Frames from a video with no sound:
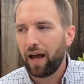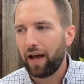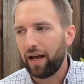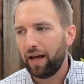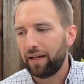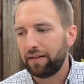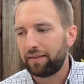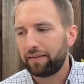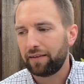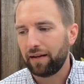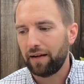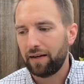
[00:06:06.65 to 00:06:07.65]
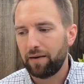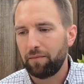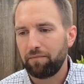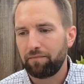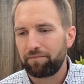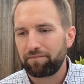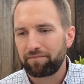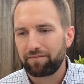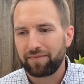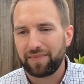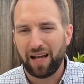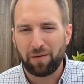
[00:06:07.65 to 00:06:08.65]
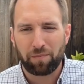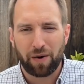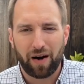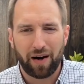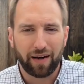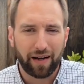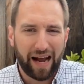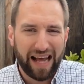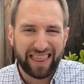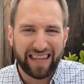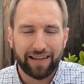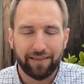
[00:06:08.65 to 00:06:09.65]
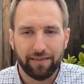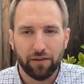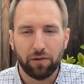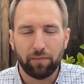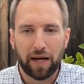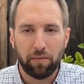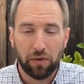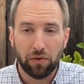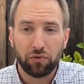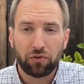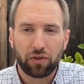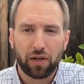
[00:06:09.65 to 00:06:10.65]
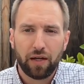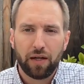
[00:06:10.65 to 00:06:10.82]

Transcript: And that part, I think, is known by most.